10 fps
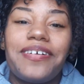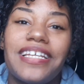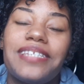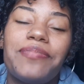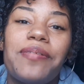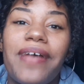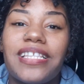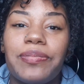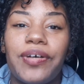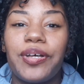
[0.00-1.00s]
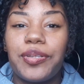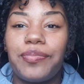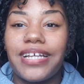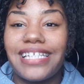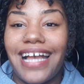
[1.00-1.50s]
It's Amira Matimoyo, the
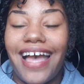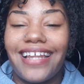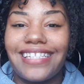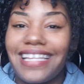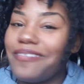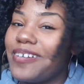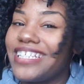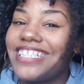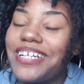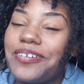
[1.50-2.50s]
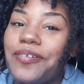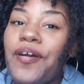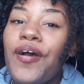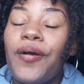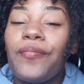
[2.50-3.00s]
Brazen Goddess, and on this channel
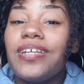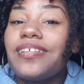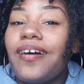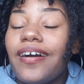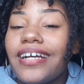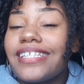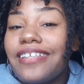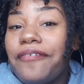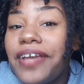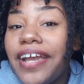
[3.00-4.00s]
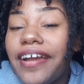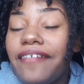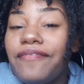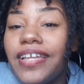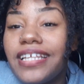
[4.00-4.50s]
we talk self-care
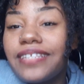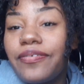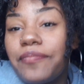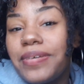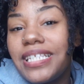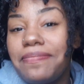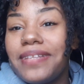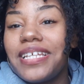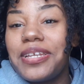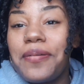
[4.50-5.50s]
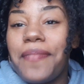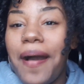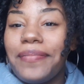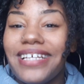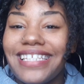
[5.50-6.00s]
and fitness for busy millennial
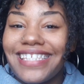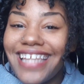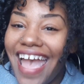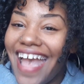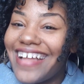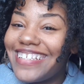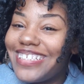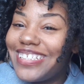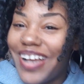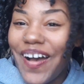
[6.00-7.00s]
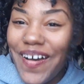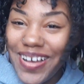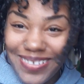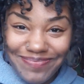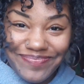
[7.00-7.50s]
mamas. And y'all,